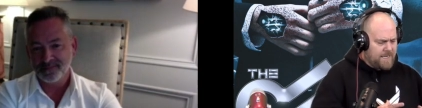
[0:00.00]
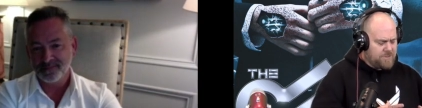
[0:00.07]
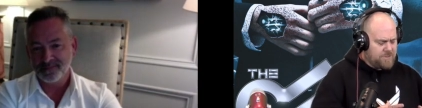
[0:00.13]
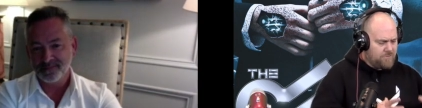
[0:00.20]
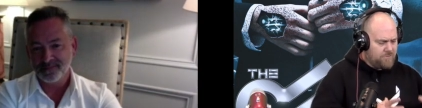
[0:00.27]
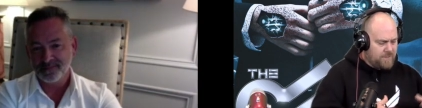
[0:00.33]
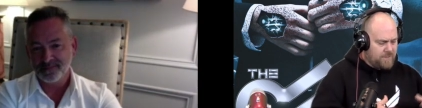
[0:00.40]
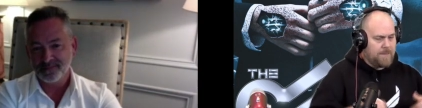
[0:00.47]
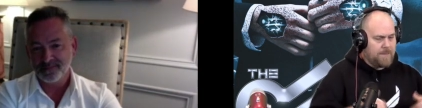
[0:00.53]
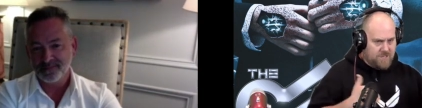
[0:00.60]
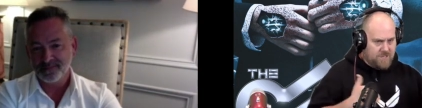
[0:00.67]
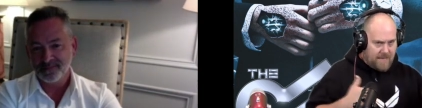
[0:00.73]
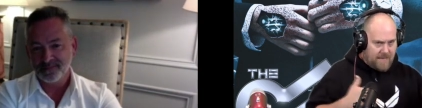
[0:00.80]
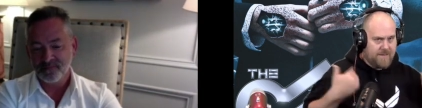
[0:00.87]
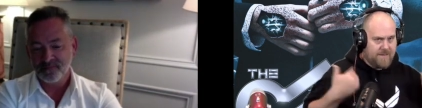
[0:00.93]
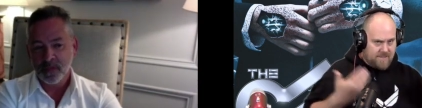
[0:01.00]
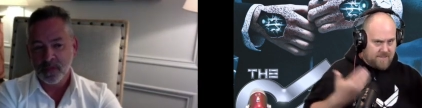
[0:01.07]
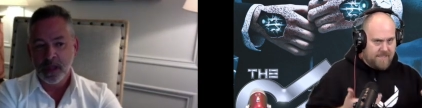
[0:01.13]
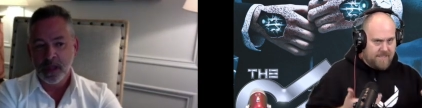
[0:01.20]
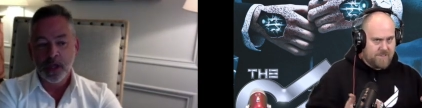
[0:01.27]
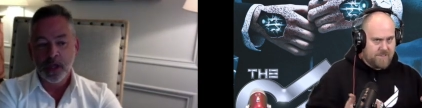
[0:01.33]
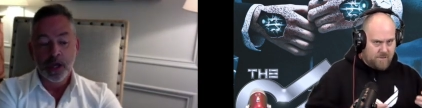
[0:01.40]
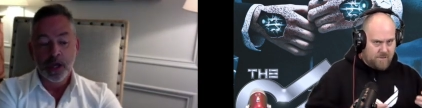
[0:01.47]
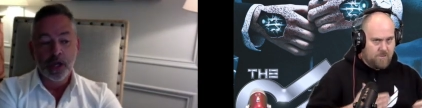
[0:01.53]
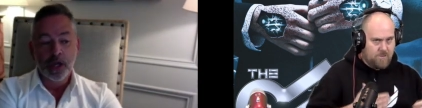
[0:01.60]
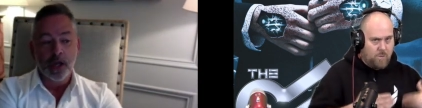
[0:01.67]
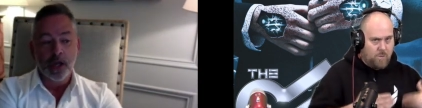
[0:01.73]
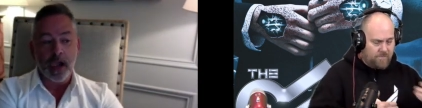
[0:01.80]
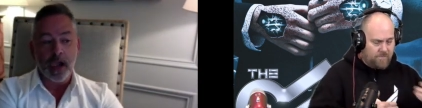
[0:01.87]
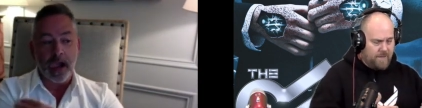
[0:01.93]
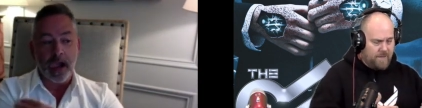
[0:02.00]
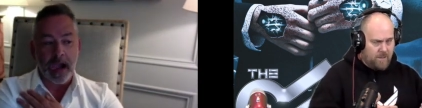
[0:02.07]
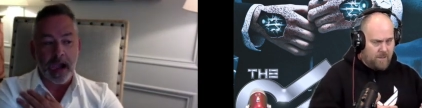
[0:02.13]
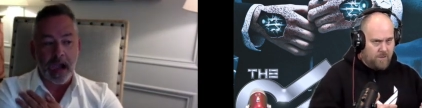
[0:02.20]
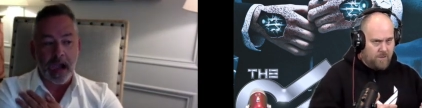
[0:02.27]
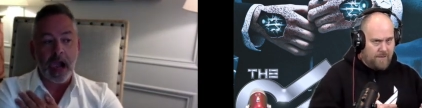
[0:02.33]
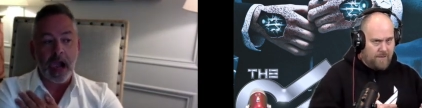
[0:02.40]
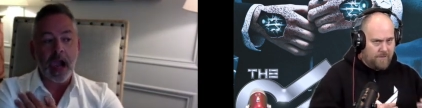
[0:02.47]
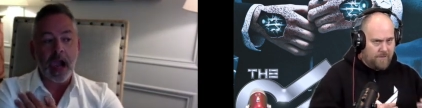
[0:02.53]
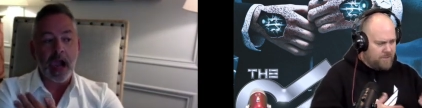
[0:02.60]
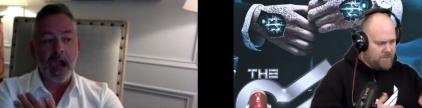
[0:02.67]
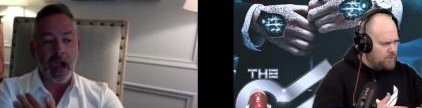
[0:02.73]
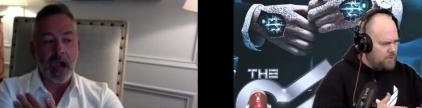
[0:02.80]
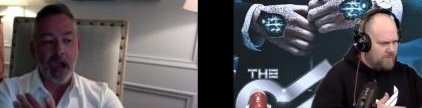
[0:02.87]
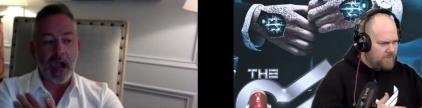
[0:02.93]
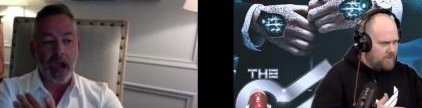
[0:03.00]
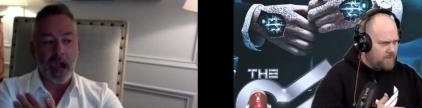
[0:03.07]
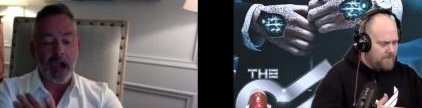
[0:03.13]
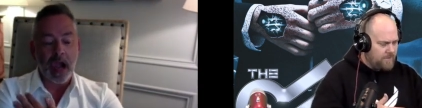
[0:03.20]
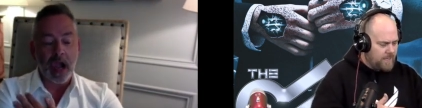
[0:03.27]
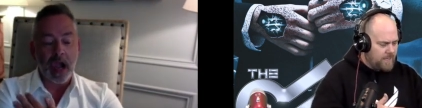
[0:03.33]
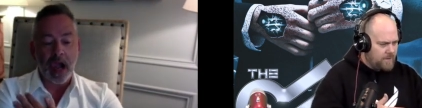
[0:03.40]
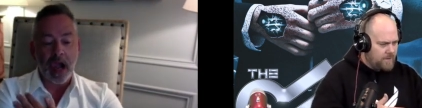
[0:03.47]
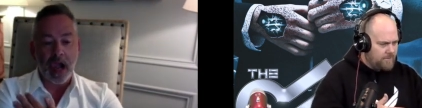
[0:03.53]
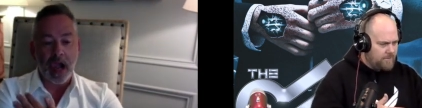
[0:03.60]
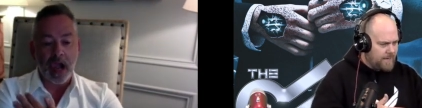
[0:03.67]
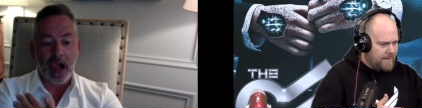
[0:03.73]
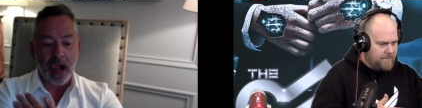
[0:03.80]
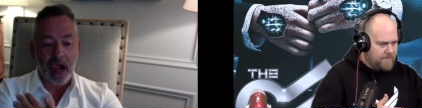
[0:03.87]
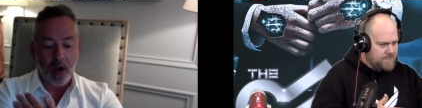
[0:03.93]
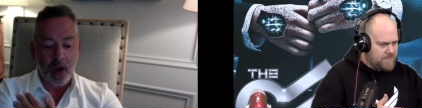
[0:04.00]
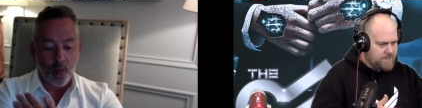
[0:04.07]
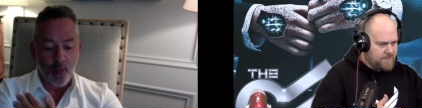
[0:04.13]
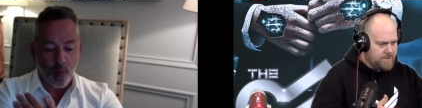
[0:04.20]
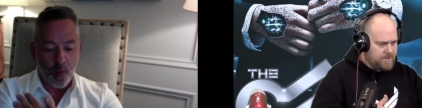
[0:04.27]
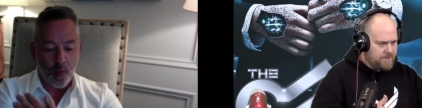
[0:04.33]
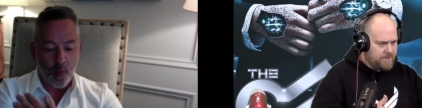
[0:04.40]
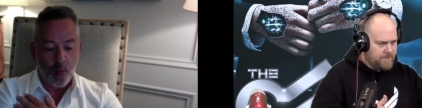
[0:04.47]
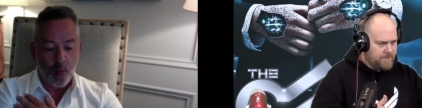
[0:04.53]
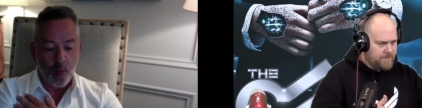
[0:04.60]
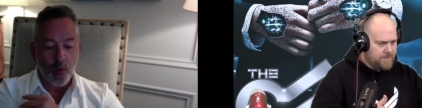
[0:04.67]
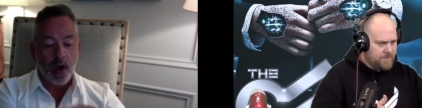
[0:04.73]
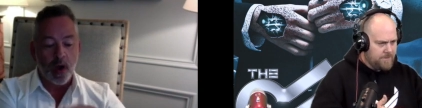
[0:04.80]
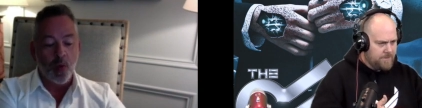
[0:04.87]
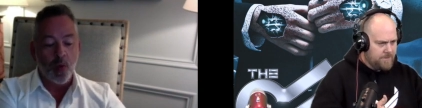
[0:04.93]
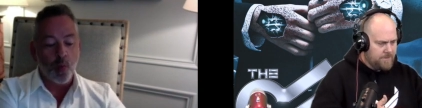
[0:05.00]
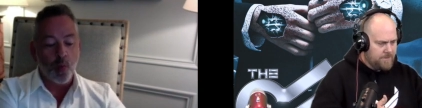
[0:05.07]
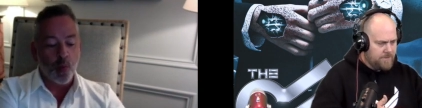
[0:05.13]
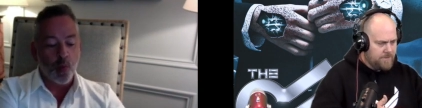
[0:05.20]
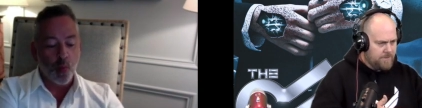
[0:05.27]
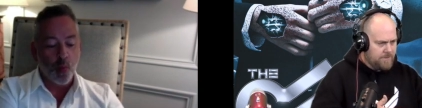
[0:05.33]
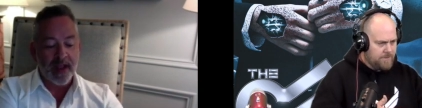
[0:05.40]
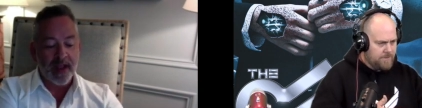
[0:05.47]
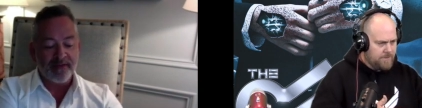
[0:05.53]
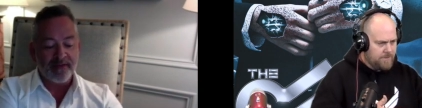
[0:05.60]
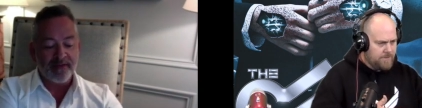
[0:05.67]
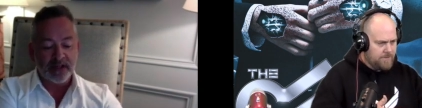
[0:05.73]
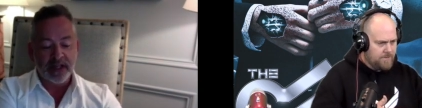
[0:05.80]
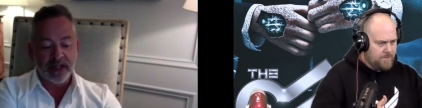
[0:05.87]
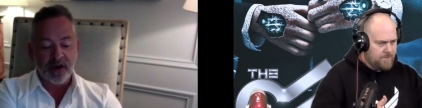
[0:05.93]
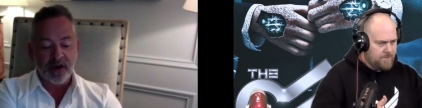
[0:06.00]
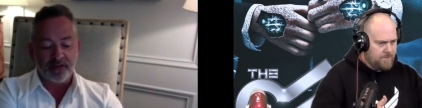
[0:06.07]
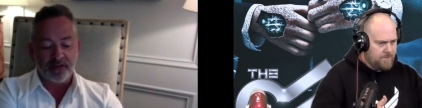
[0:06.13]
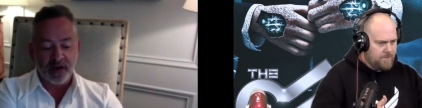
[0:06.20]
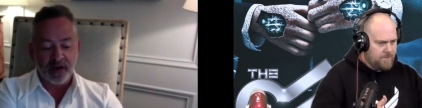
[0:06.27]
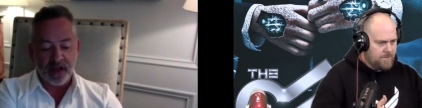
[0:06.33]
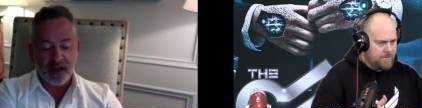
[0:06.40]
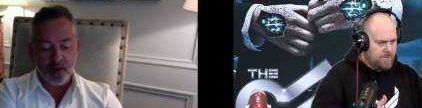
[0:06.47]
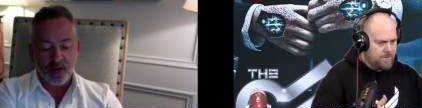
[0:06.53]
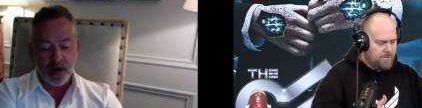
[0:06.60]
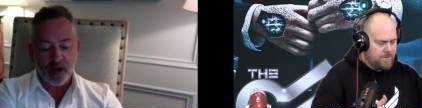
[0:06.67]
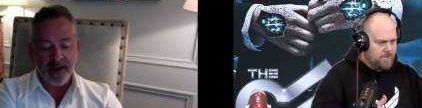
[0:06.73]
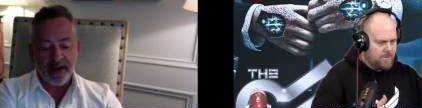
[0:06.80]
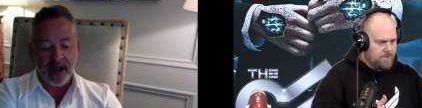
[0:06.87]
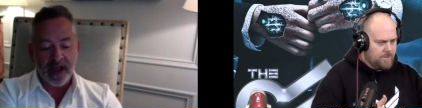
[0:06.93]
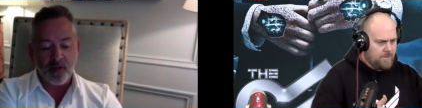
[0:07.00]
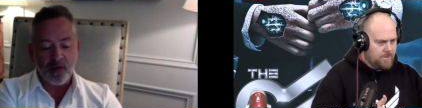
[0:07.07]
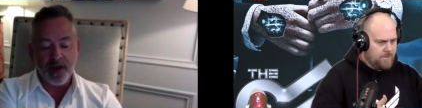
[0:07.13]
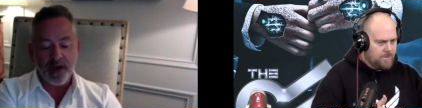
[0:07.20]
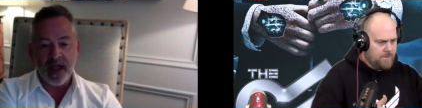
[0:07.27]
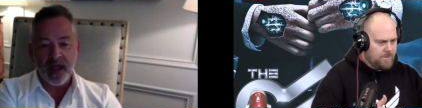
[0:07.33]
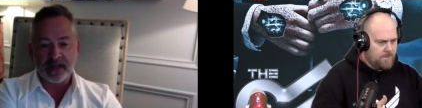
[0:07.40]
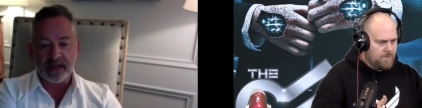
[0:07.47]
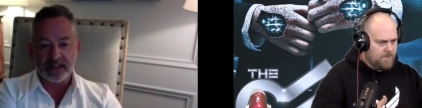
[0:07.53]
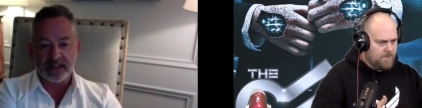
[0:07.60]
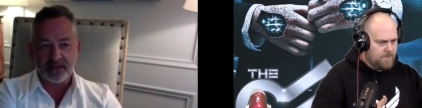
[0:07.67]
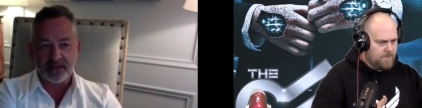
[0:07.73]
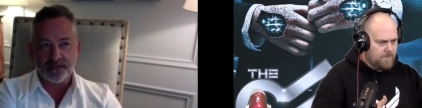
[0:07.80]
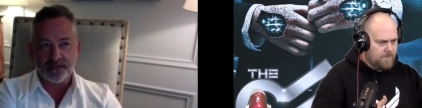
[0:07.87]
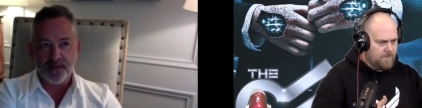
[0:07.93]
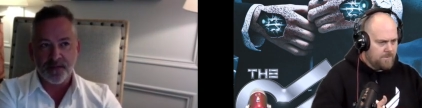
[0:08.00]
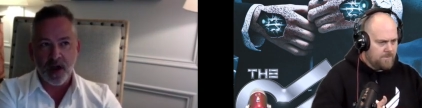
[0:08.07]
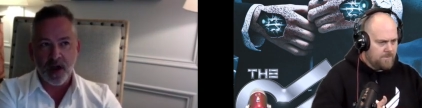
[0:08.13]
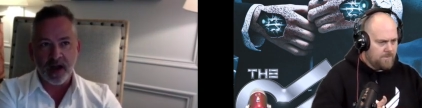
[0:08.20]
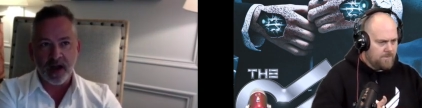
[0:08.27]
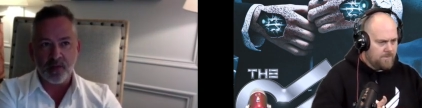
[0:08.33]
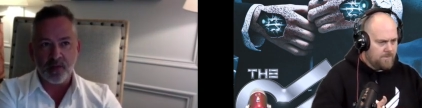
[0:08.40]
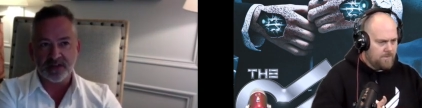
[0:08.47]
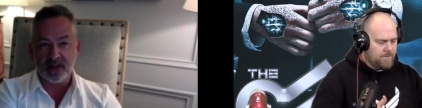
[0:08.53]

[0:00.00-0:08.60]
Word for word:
Speaker 1: Redemption obviously is the one video you have out there. Do you have another video though that I missed? We have a lyric
Speaker 2: video coming out next Friday. I want to say the